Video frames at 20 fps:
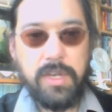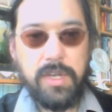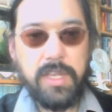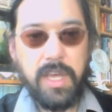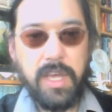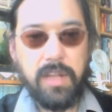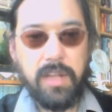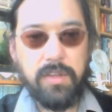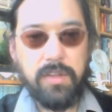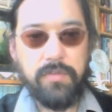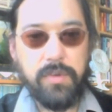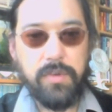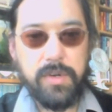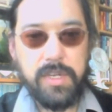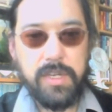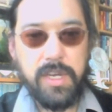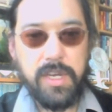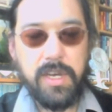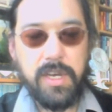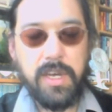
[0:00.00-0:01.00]

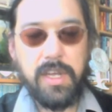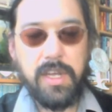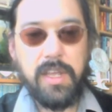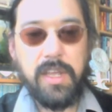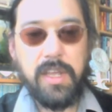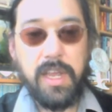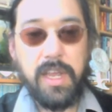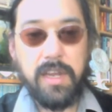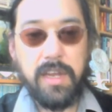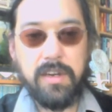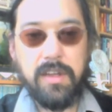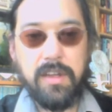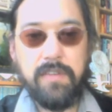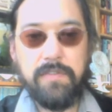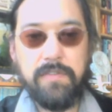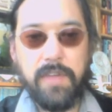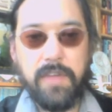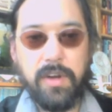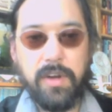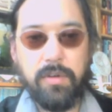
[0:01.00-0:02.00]
California and
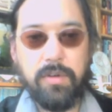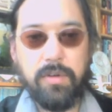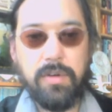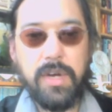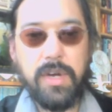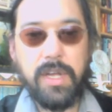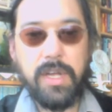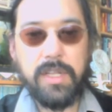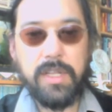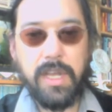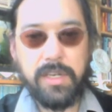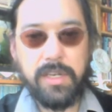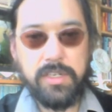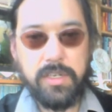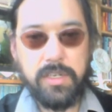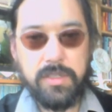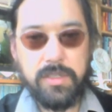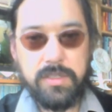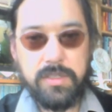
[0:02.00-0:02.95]
federal elections.